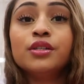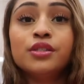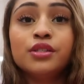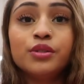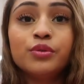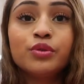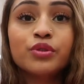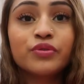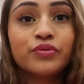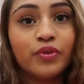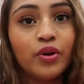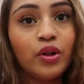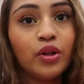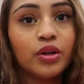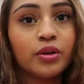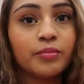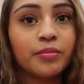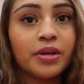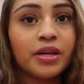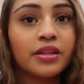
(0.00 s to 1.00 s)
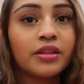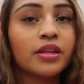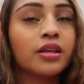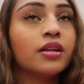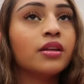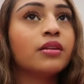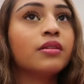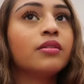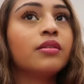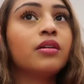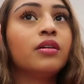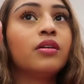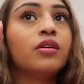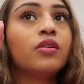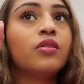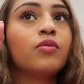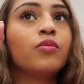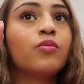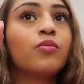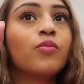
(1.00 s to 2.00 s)
she was following me, and then
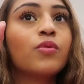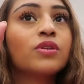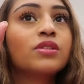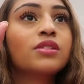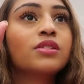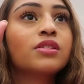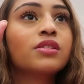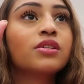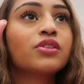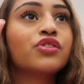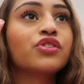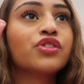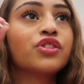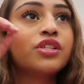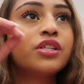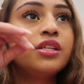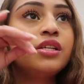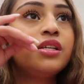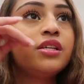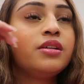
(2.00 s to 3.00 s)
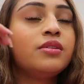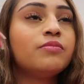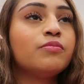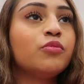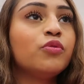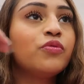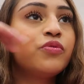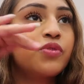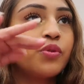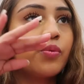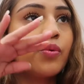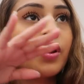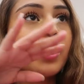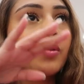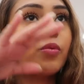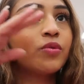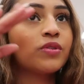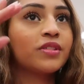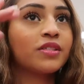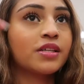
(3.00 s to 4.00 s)
once she moved
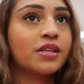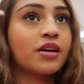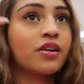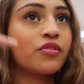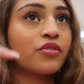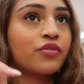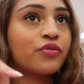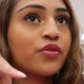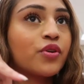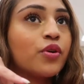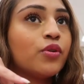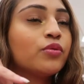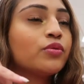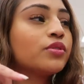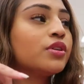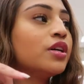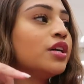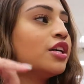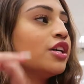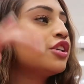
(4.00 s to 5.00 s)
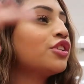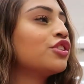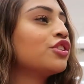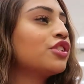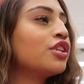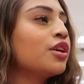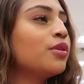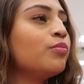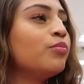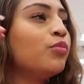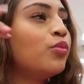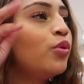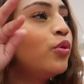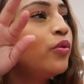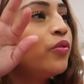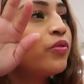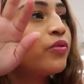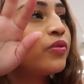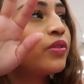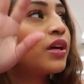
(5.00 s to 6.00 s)
away, once I got on the phone, she
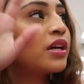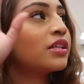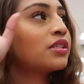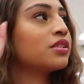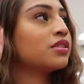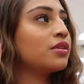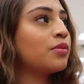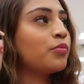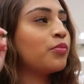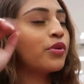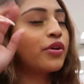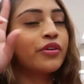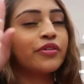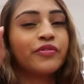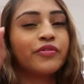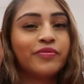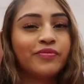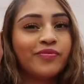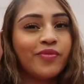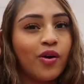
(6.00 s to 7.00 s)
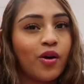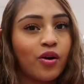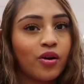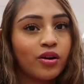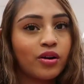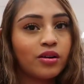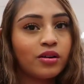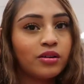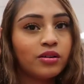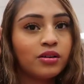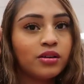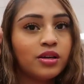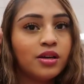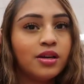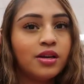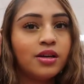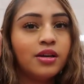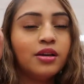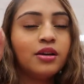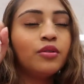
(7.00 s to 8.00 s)
moved like somewhere far,
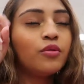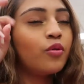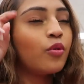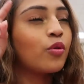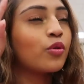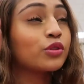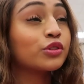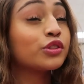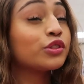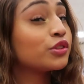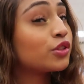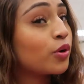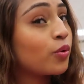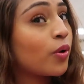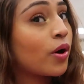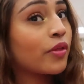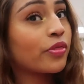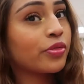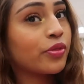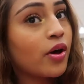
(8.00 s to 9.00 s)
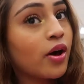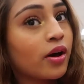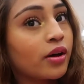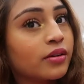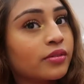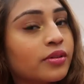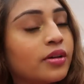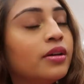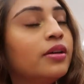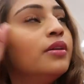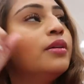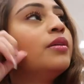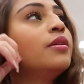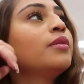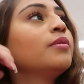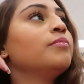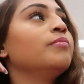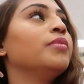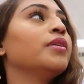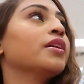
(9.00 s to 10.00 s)
or so I thought.
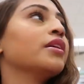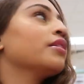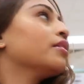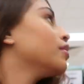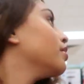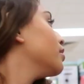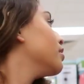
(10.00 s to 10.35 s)
But